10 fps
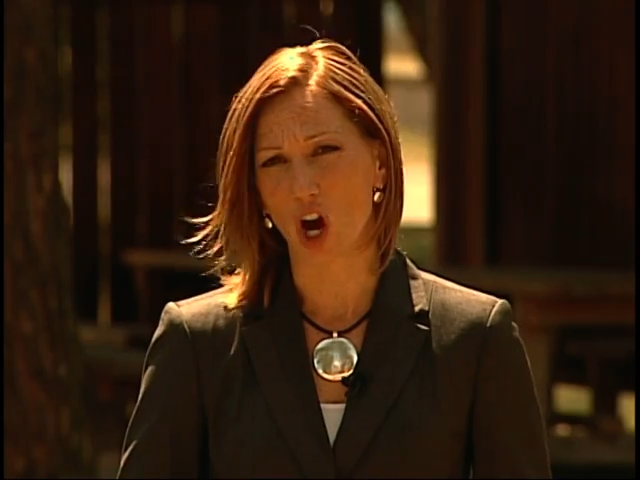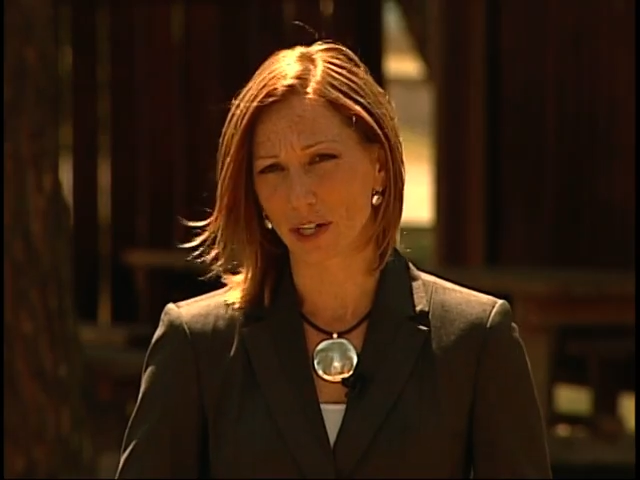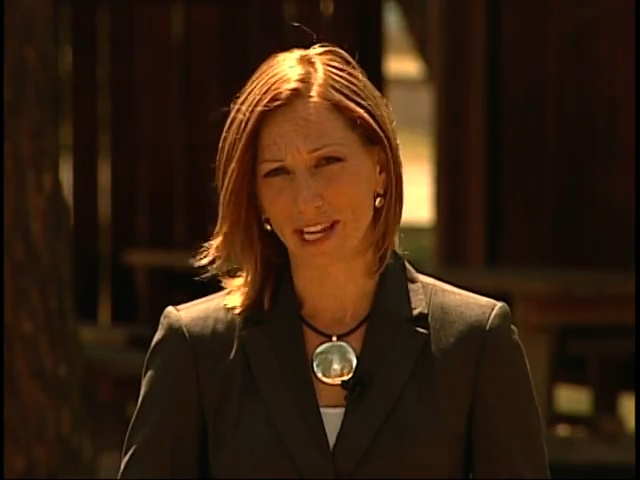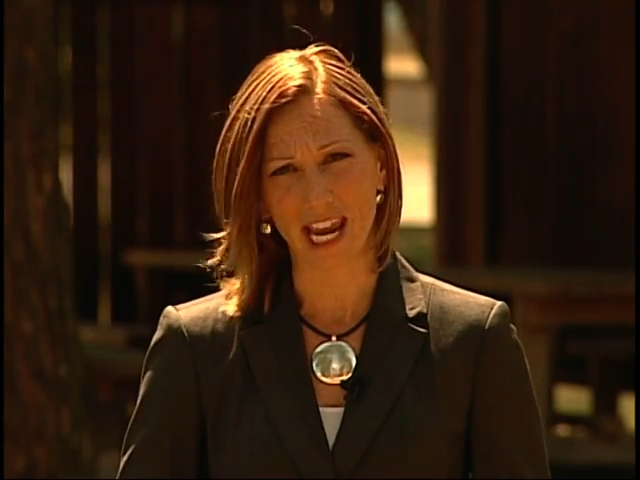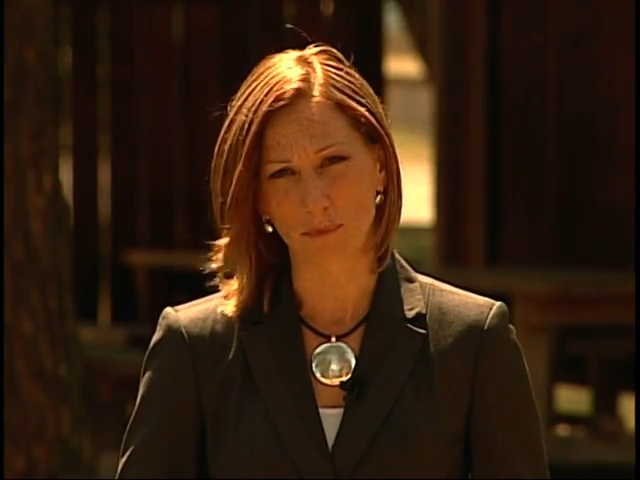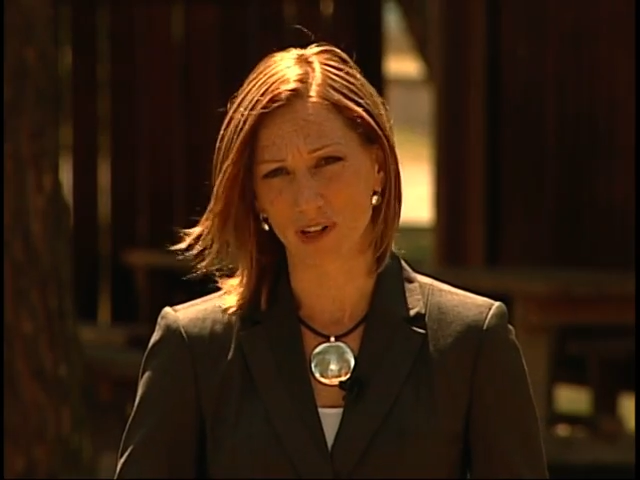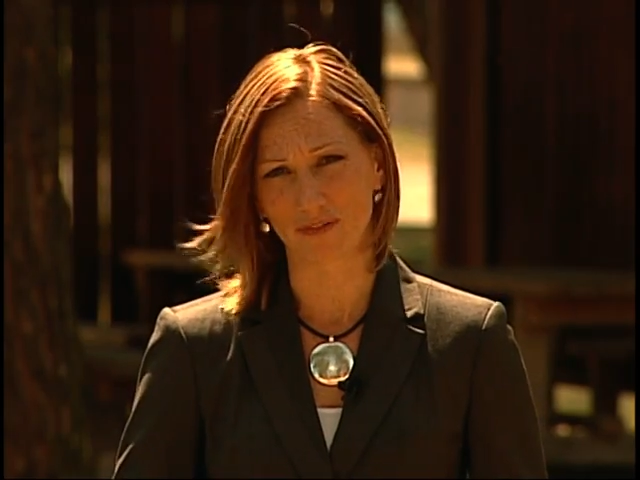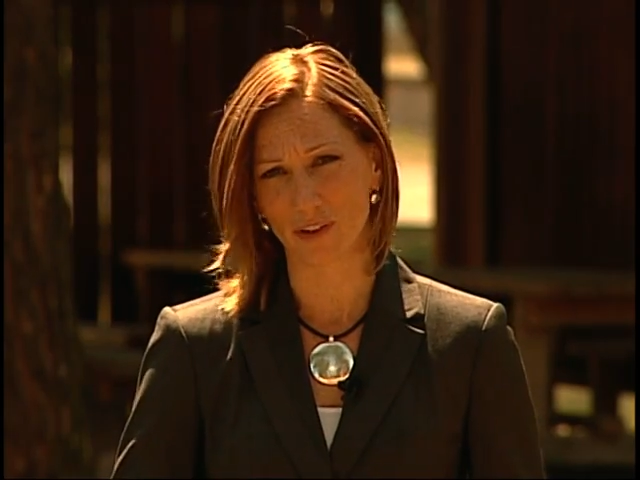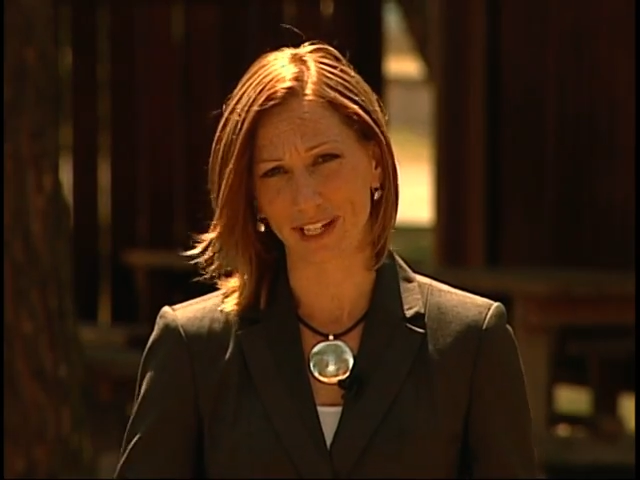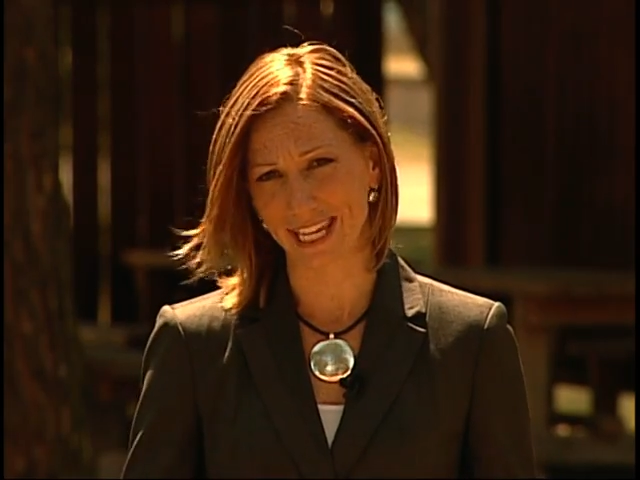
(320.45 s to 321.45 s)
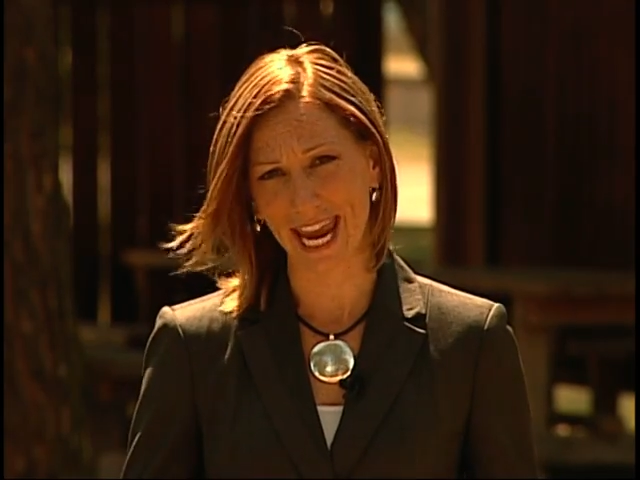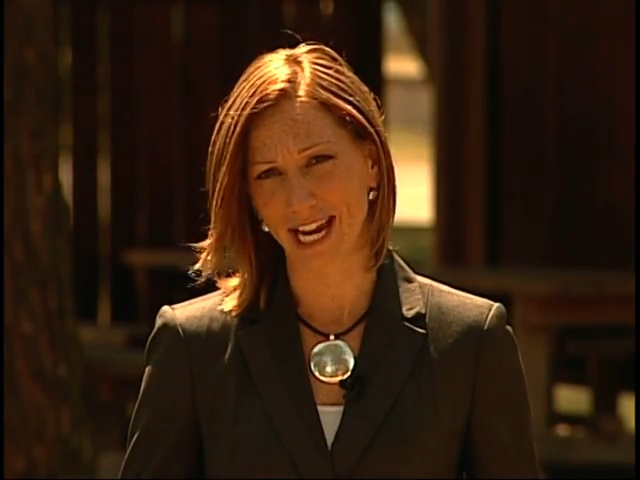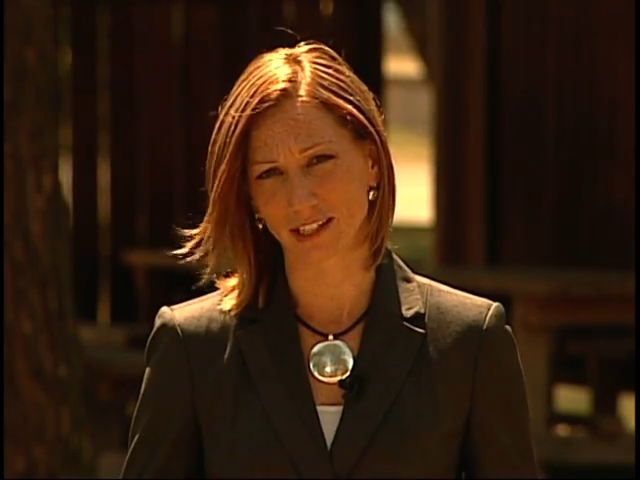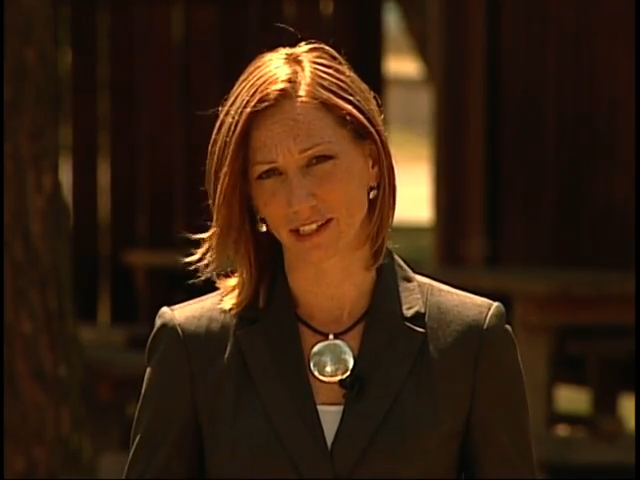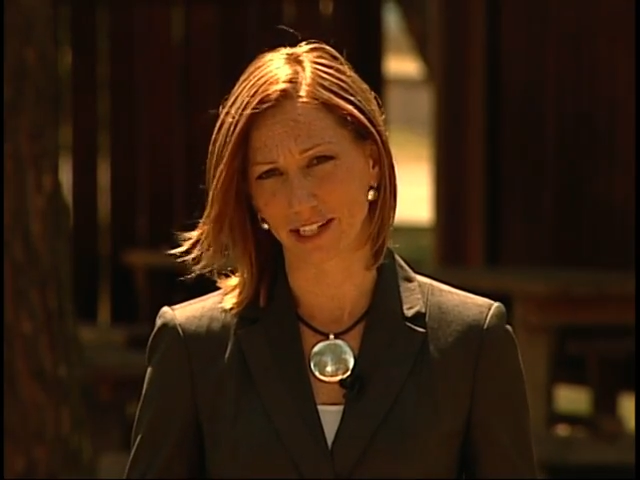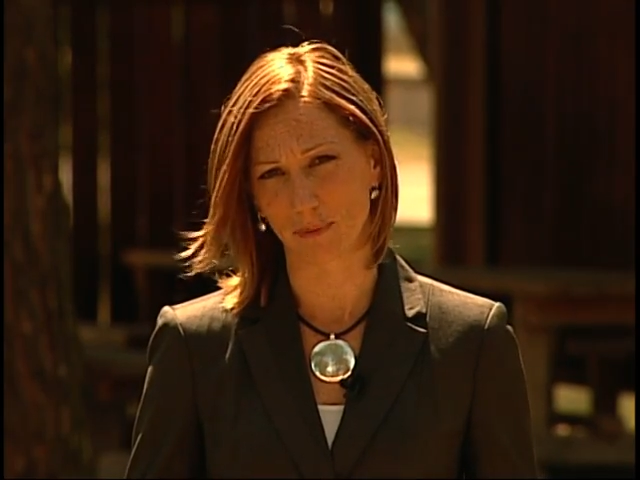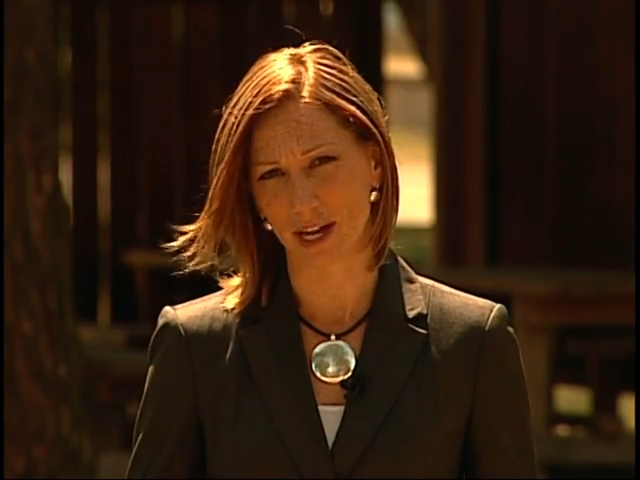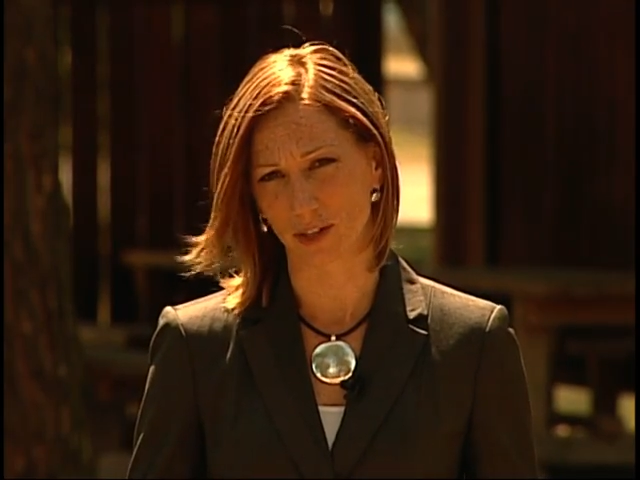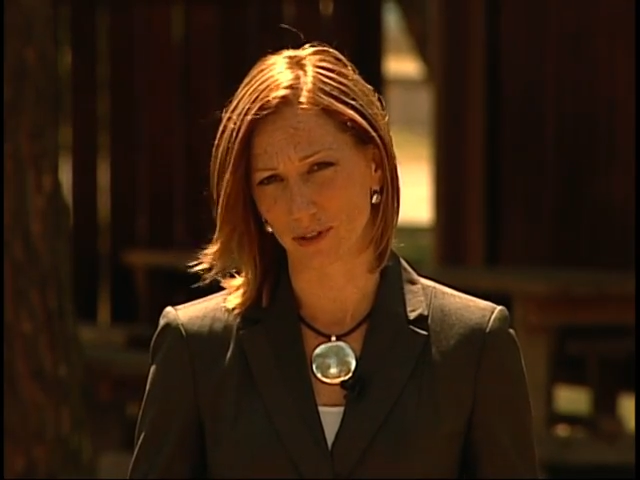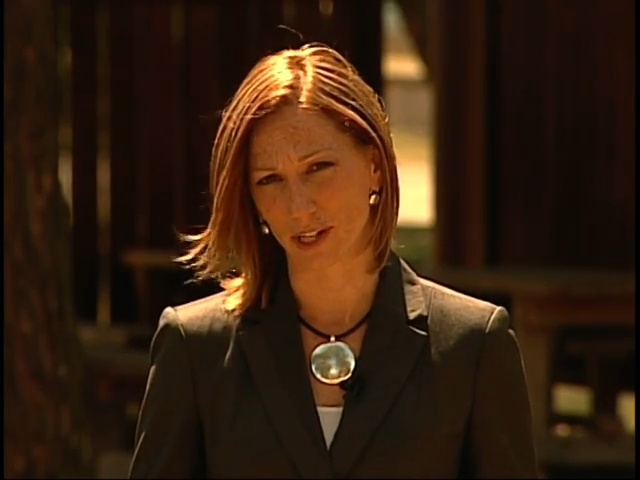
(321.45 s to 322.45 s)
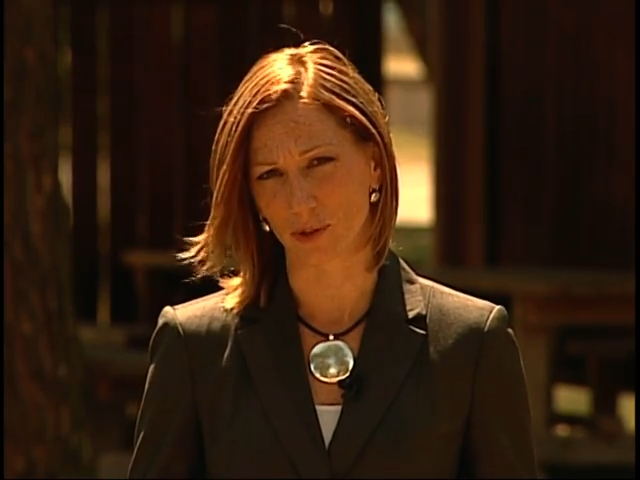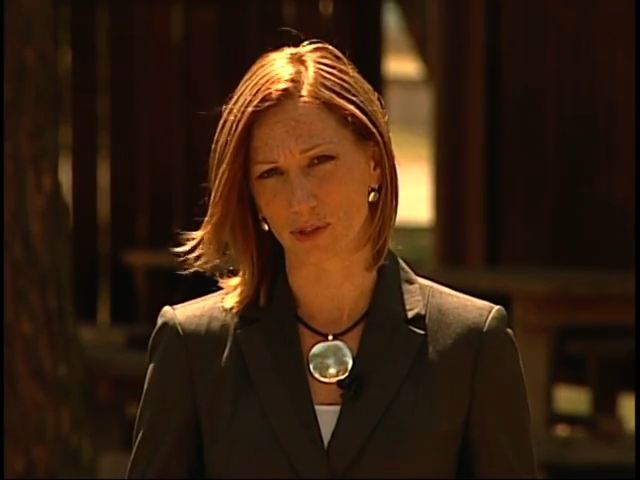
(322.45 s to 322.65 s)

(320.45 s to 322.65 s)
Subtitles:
on camera very candidly about her near